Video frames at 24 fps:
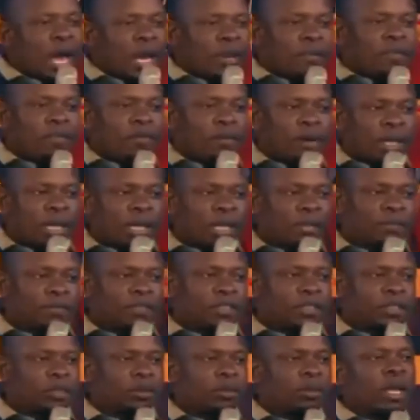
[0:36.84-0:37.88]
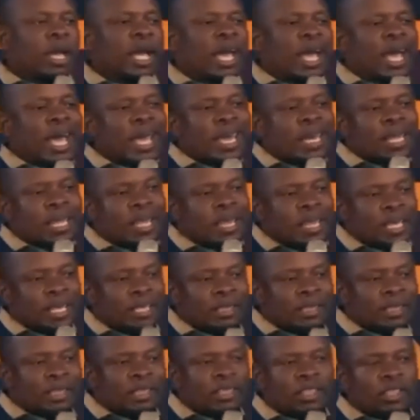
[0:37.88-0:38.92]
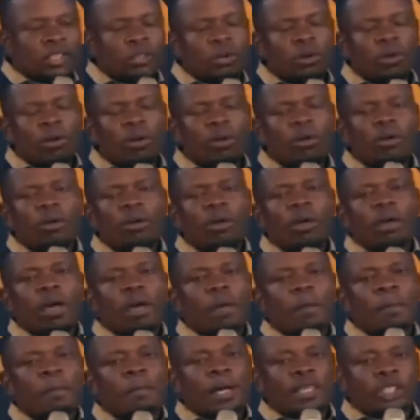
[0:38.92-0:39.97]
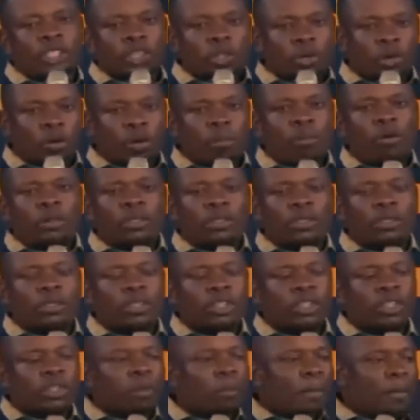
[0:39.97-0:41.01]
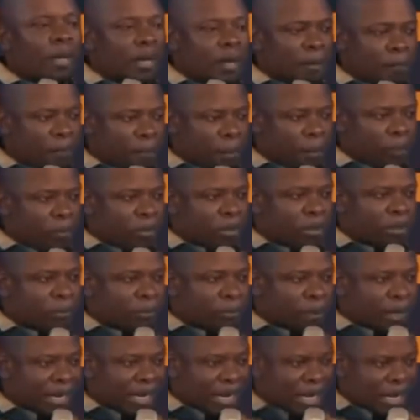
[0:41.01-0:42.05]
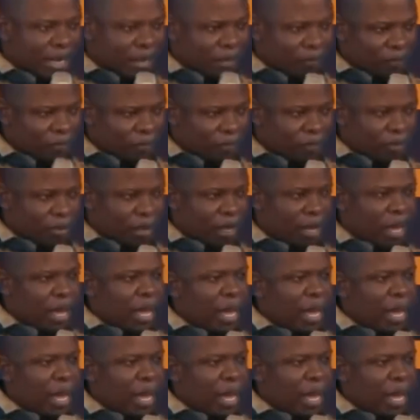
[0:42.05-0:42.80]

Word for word: and forgives you. And this is so much common to so many people's belief